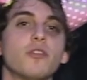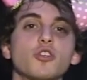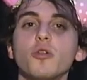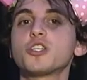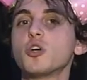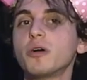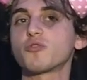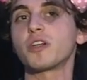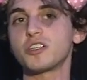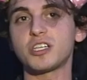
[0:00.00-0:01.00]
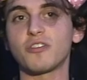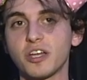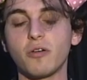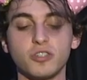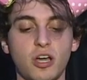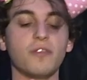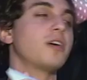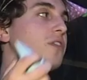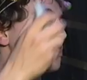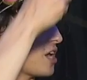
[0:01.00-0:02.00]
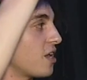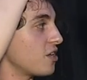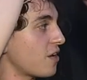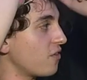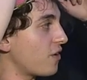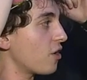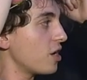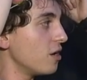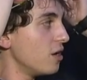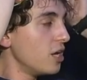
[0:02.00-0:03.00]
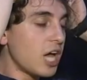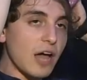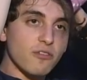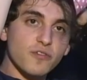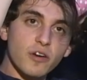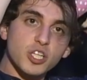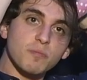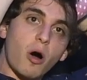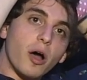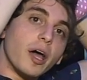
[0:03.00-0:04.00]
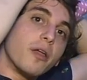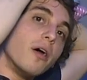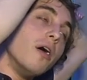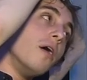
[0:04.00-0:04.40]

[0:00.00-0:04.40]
There's only so much real estate that goes on at this head. I have a very, I have a very small head,